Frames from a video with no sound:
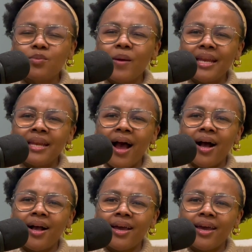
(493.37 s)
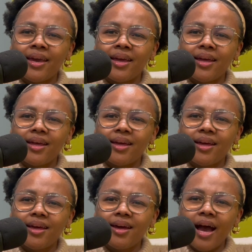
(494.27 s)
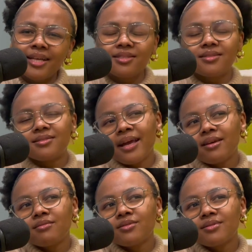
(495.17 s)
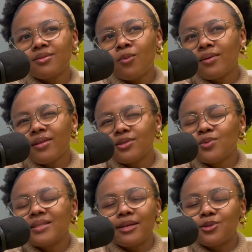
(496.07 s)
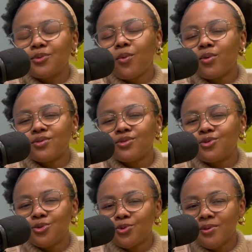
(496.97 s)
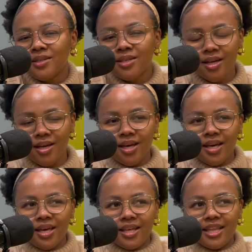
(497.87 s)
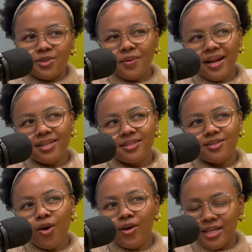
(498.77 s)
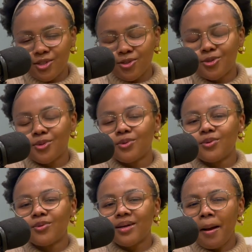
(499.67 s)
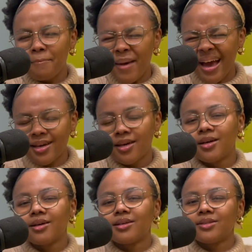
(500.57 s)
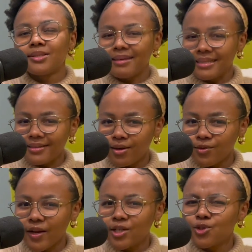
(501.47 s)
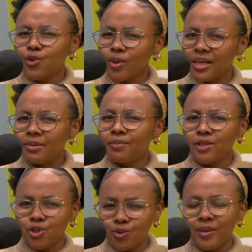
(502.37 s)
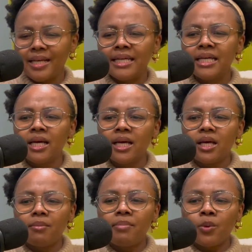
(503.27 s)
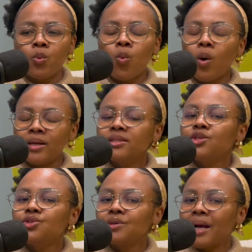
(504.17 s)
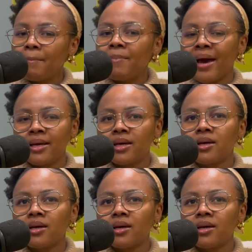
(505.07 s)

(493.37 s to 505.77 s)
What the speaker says: when I like, well, this was like towards June. That's when I started to come back to myself, like slowly but surely, but wanting to come back